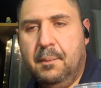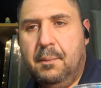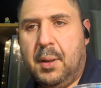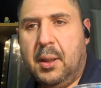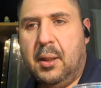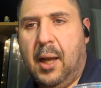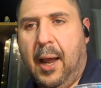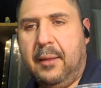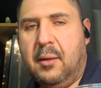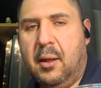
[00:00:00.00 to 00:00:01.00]
But
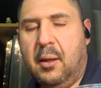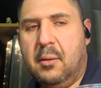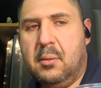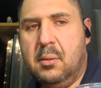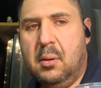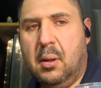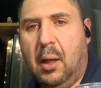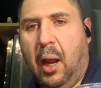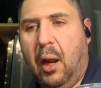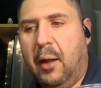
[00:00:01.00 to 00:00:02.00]
I think
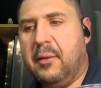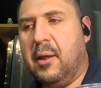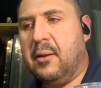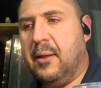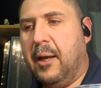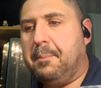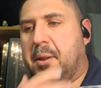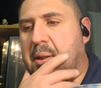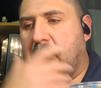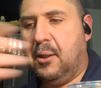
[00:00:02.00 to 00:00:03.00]
that
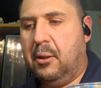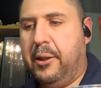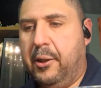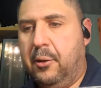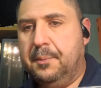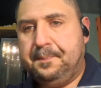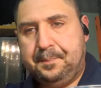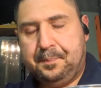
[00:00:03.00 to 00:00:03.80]
particular hilt